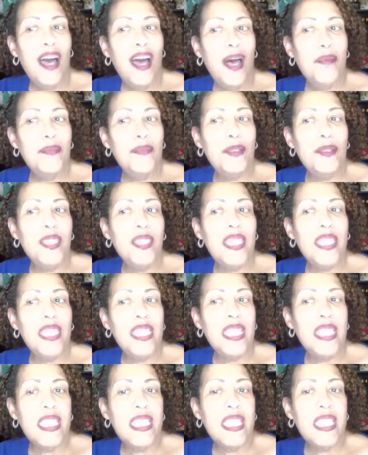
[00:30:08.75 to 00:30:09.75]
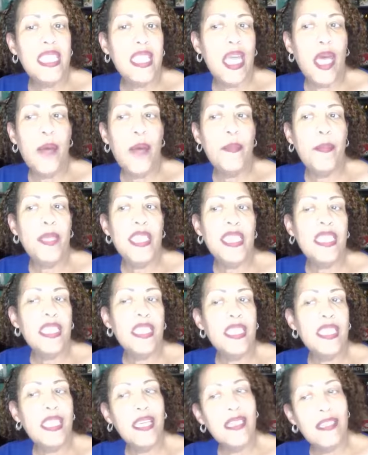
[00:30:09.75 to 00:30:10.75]
You can get them in
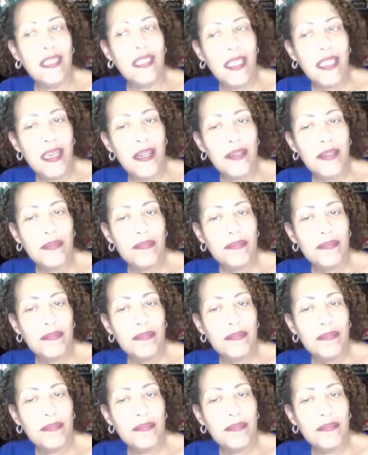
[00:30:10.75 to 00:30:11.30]
skincare.